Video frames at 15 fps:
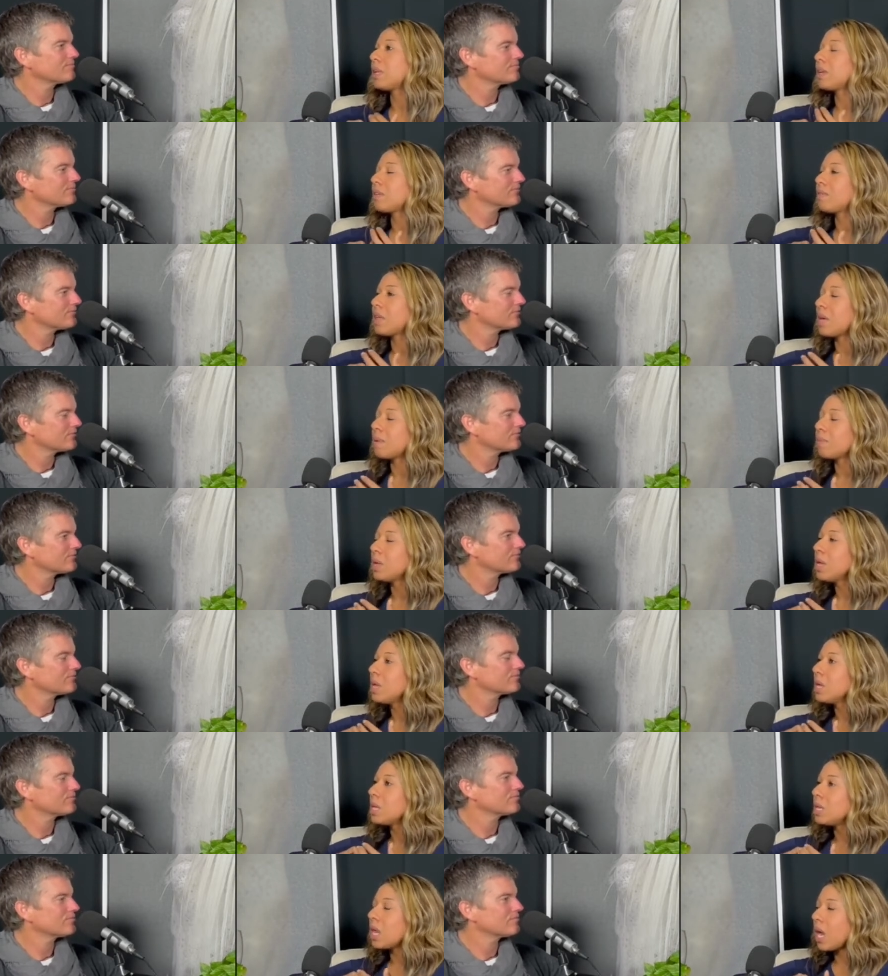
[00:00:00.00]
Speaker 1: of them
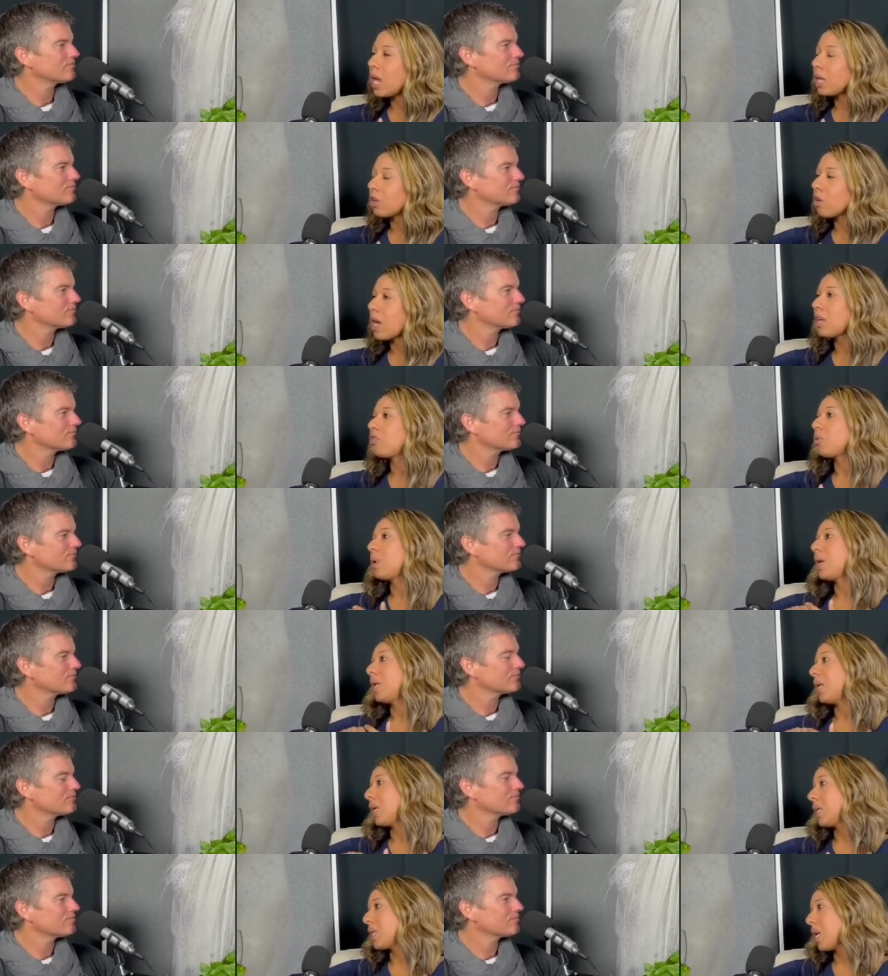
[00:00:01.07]
not
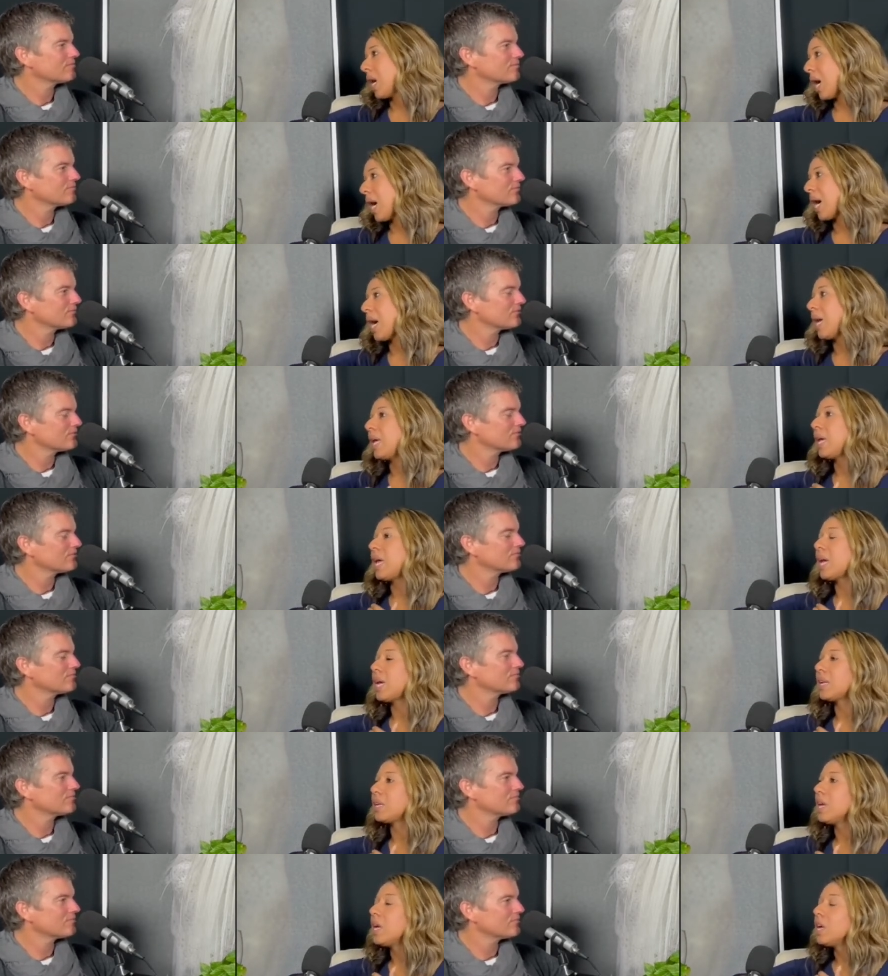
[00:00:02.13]
graduating is high mm-hmm.
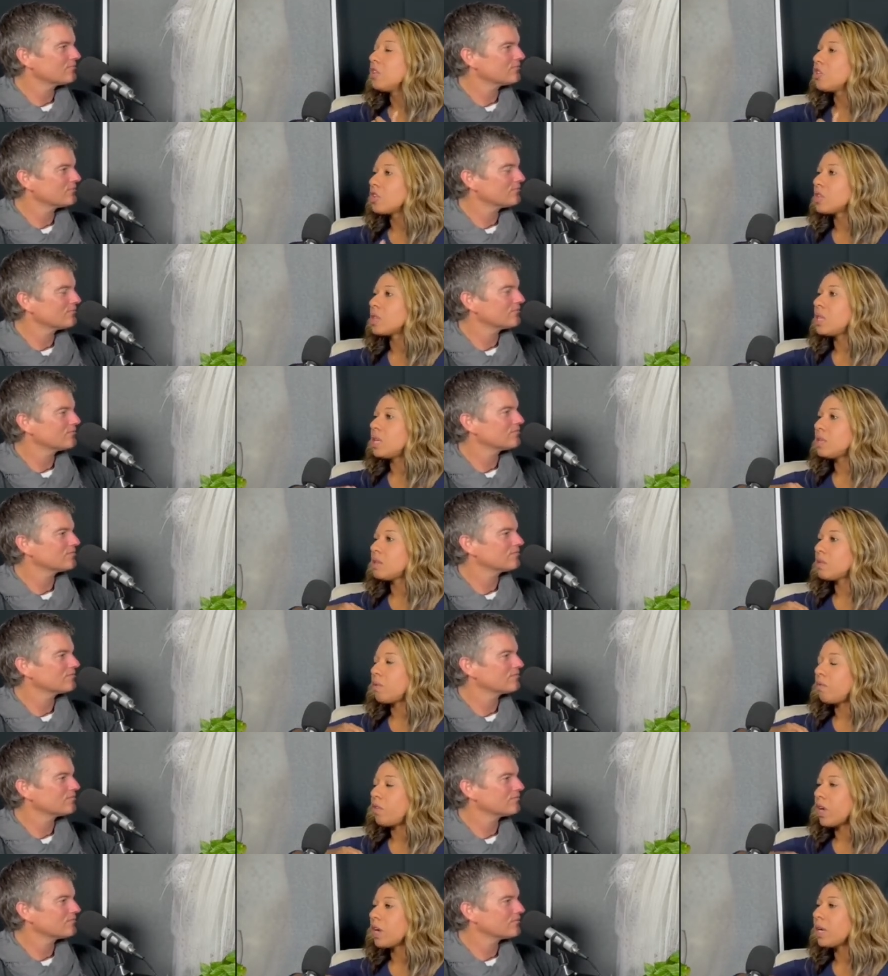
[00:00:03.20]
and mm-hmm. just this
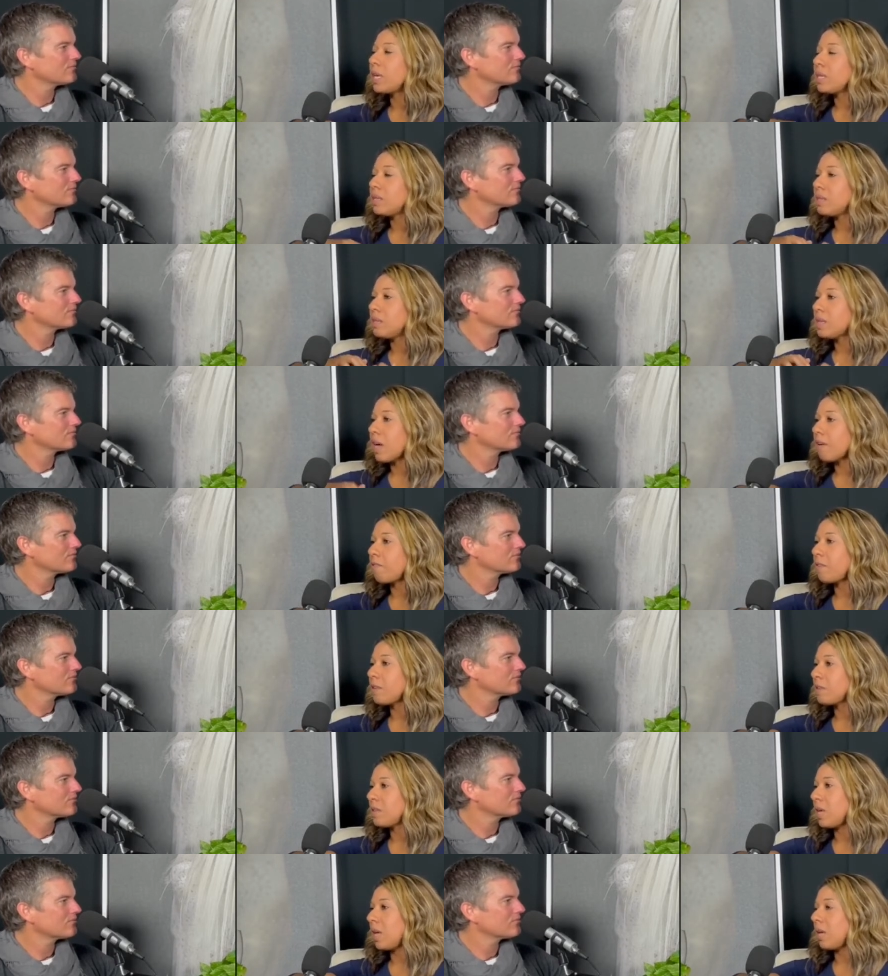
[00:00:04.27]
very
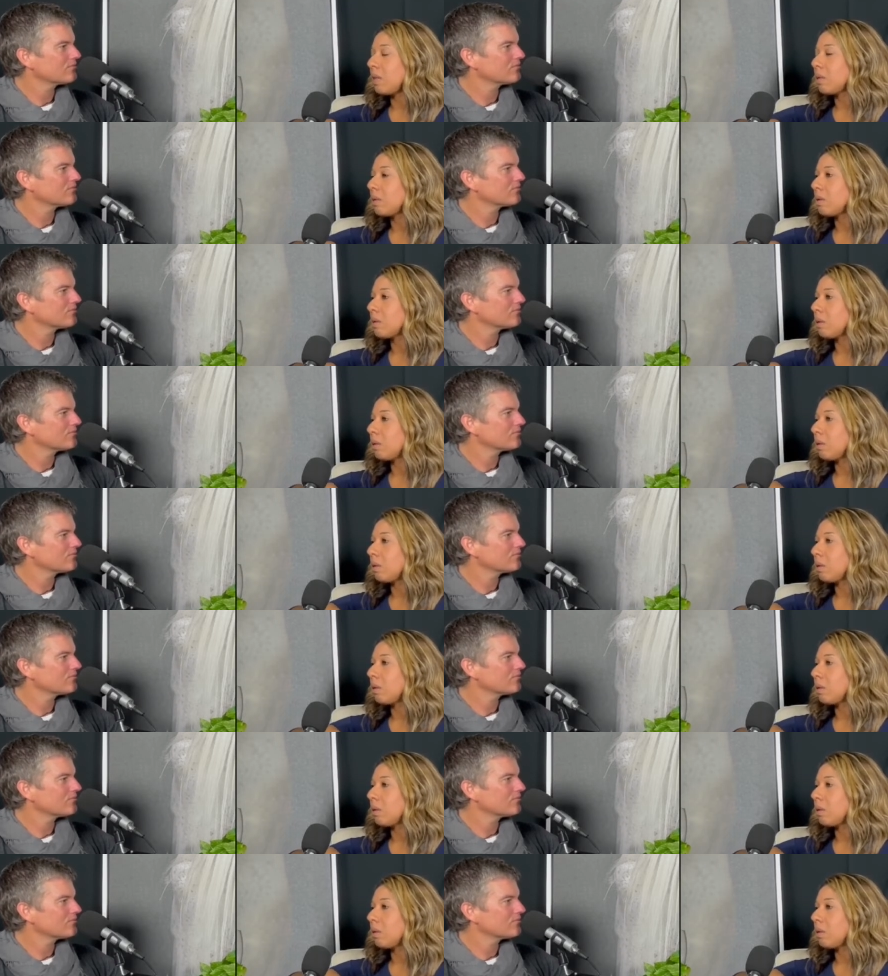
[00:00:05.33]
deficit